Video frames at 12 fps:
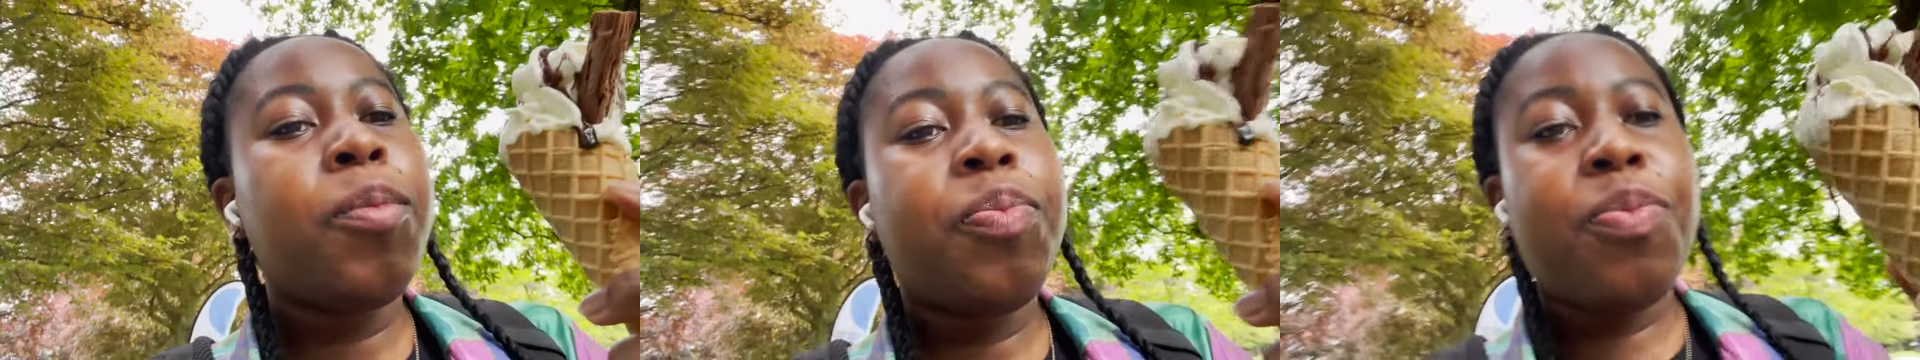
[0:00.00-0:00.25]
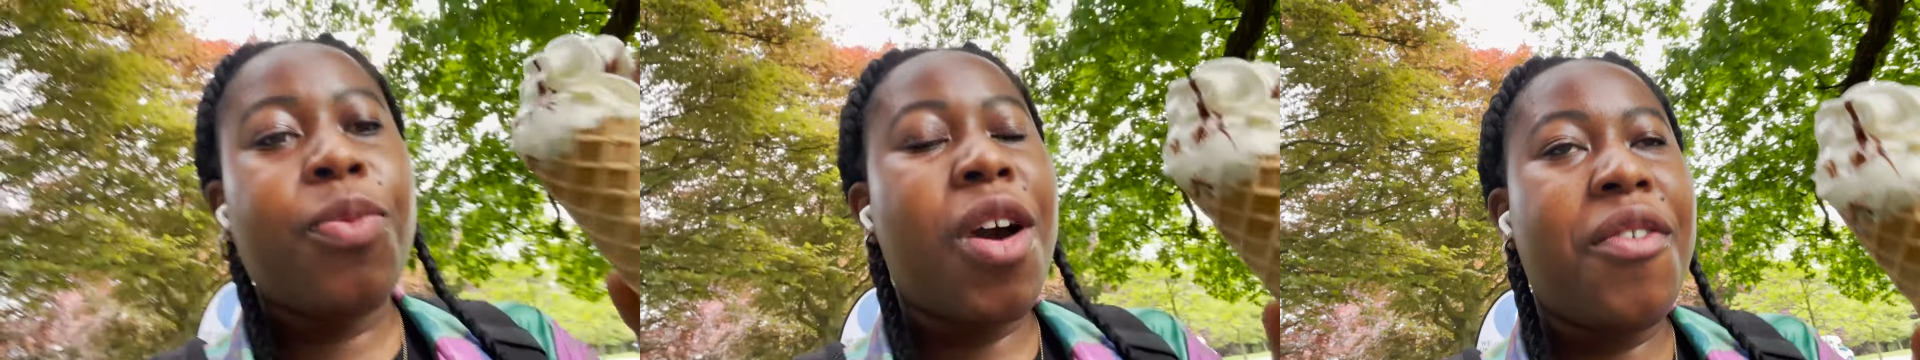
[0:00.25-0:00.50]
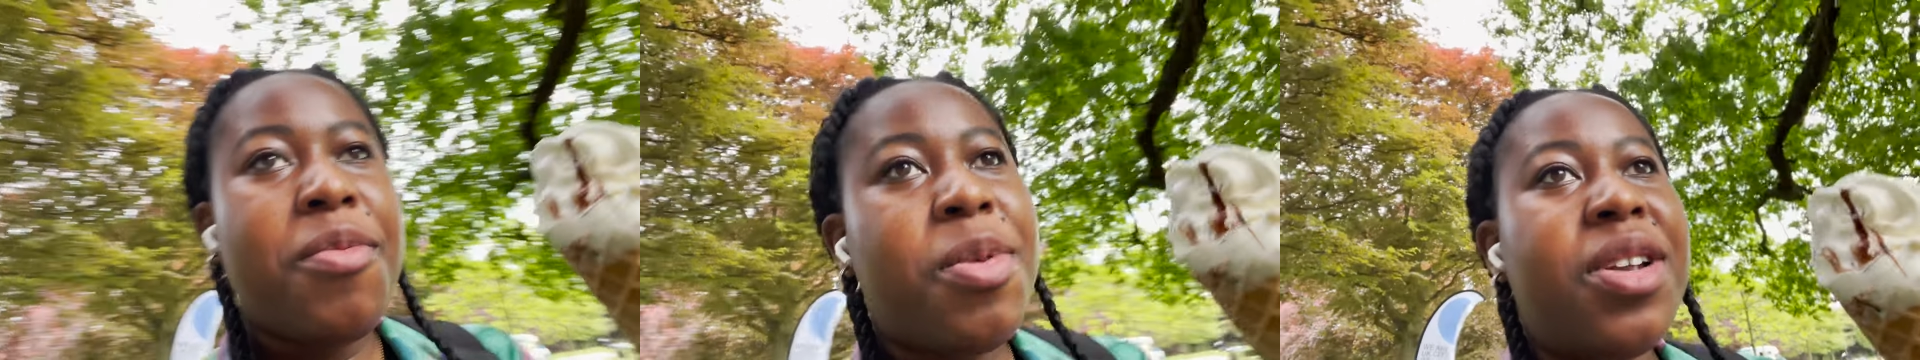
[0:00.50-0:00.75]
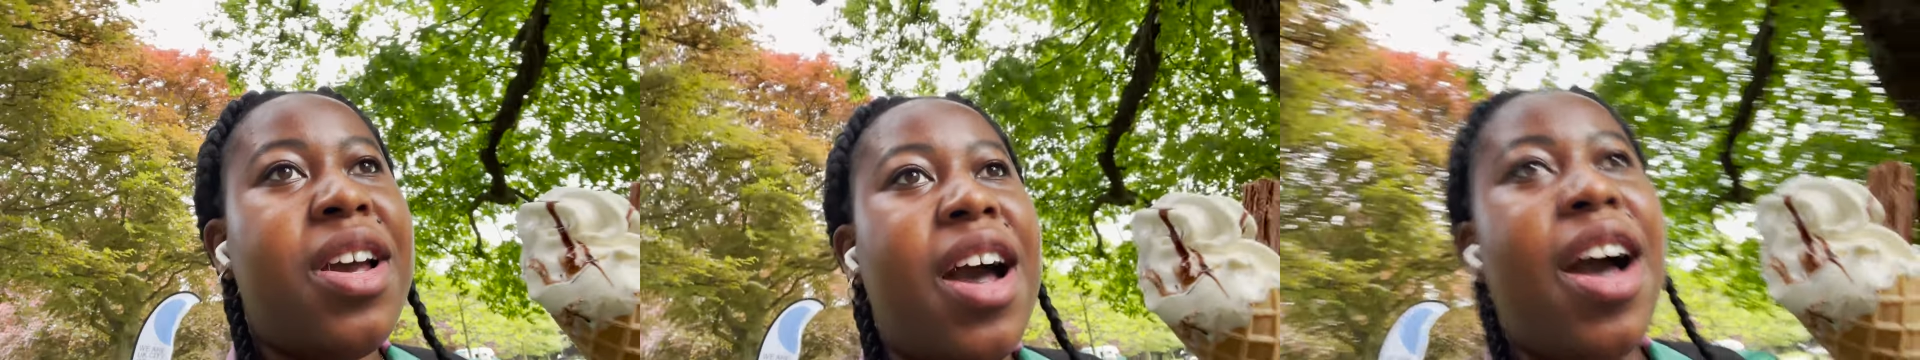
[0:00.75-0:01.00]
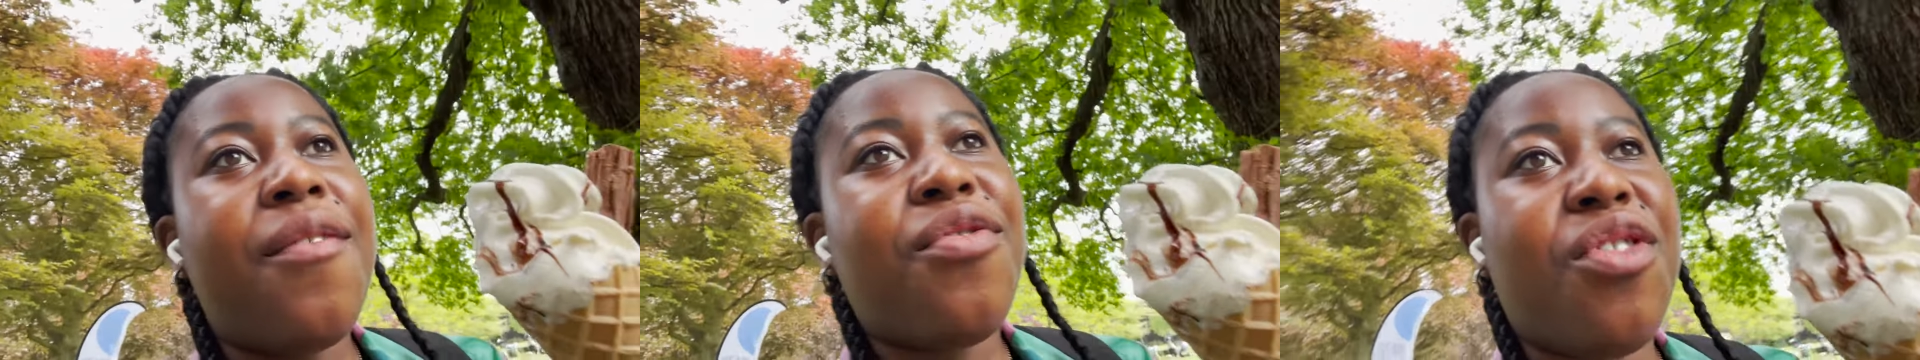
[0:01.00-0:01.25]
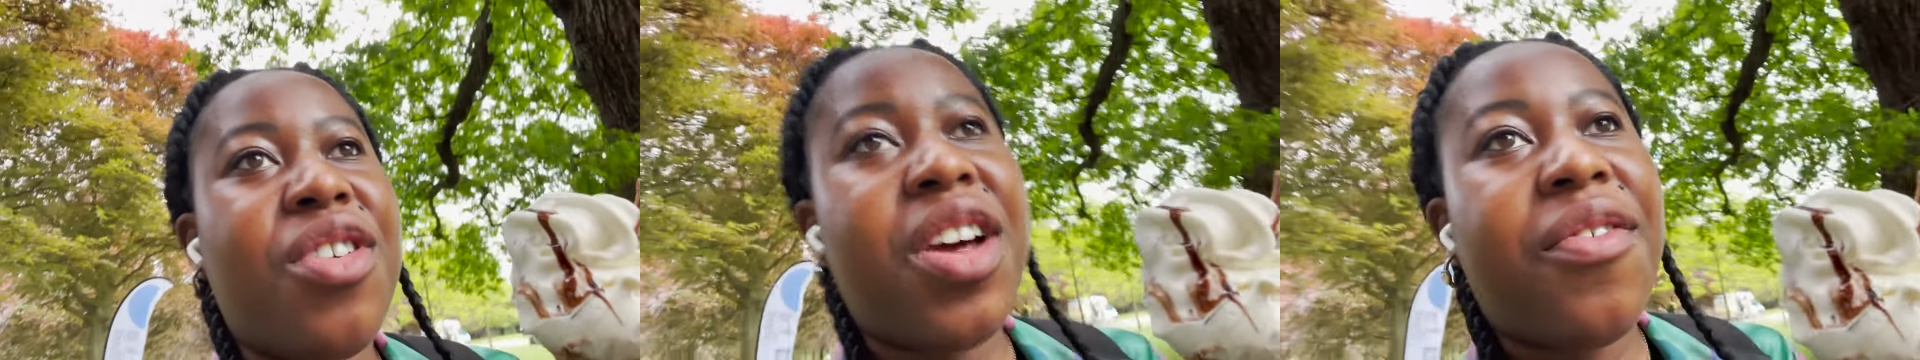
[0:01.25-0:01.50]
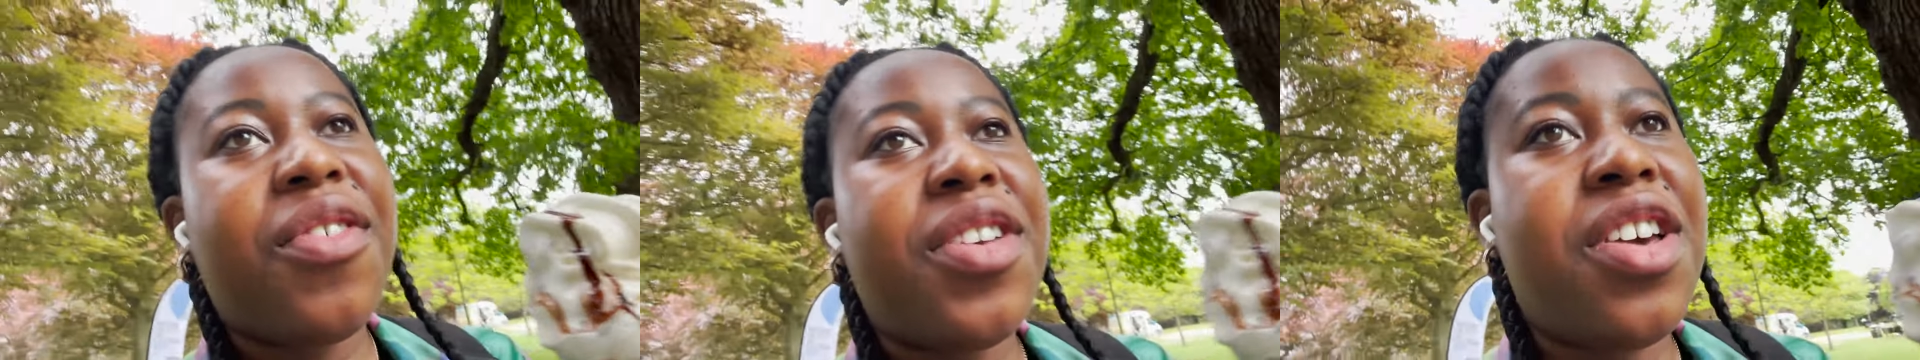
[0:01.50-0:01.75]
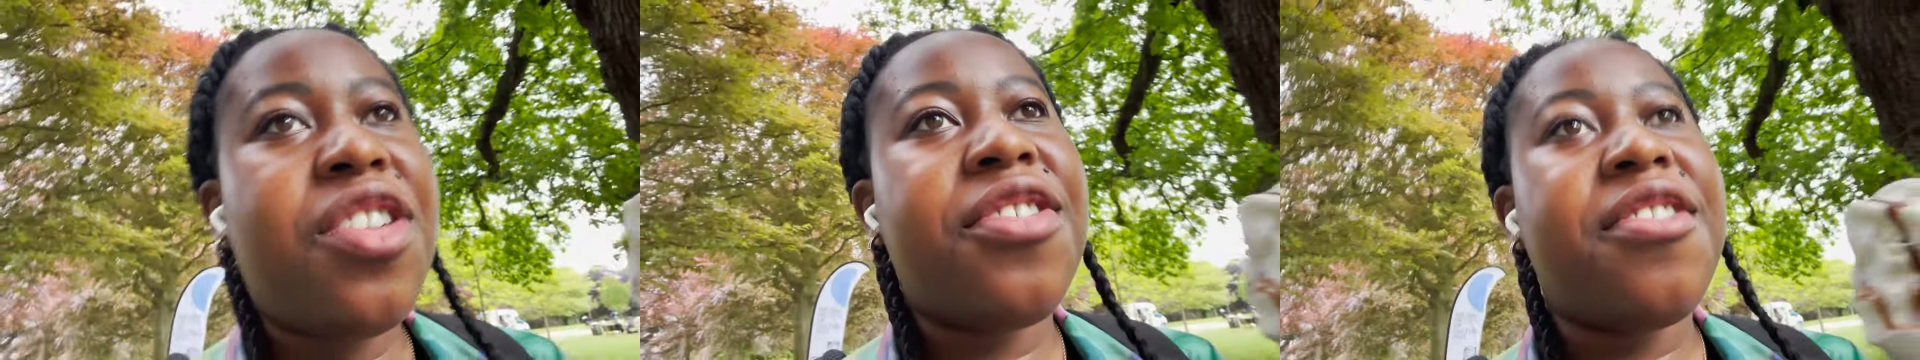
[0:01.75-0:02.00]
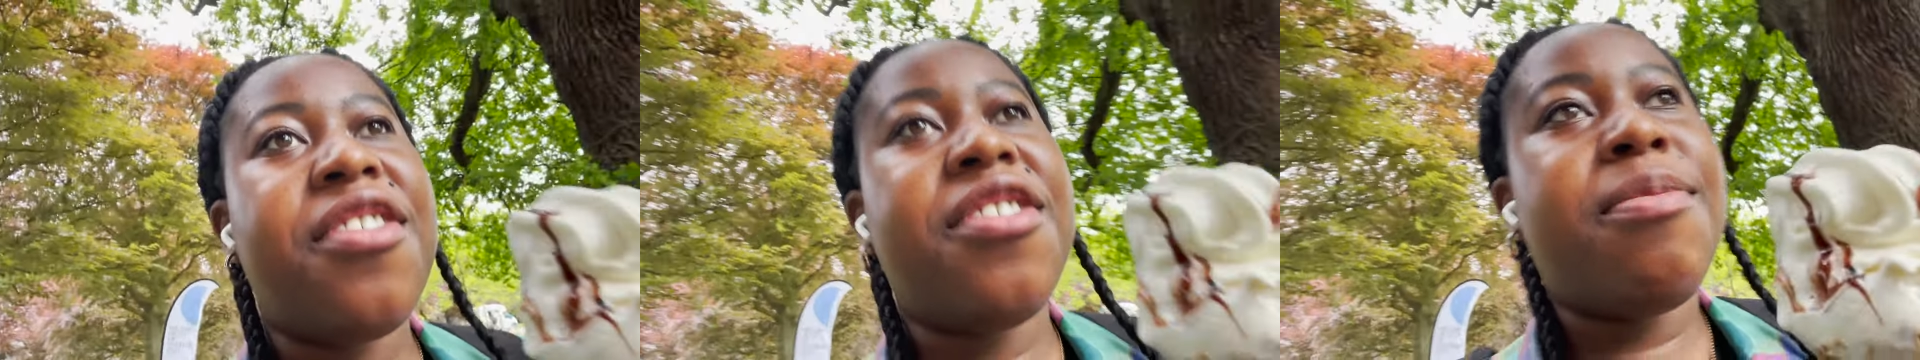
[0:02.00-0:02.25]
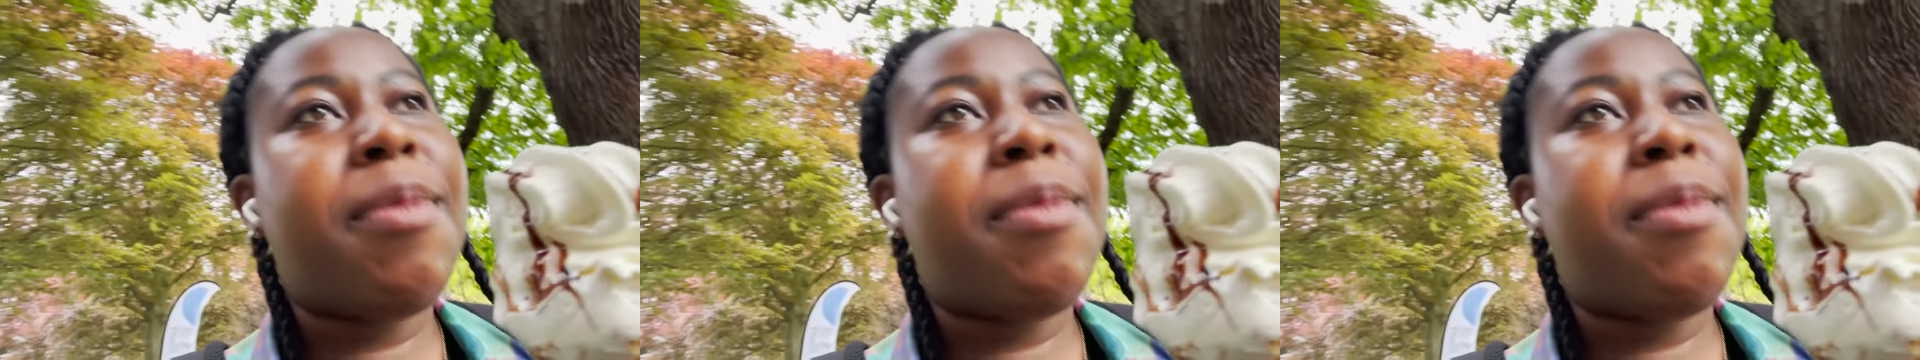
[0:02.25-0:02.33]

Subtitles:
during Afro-Nation is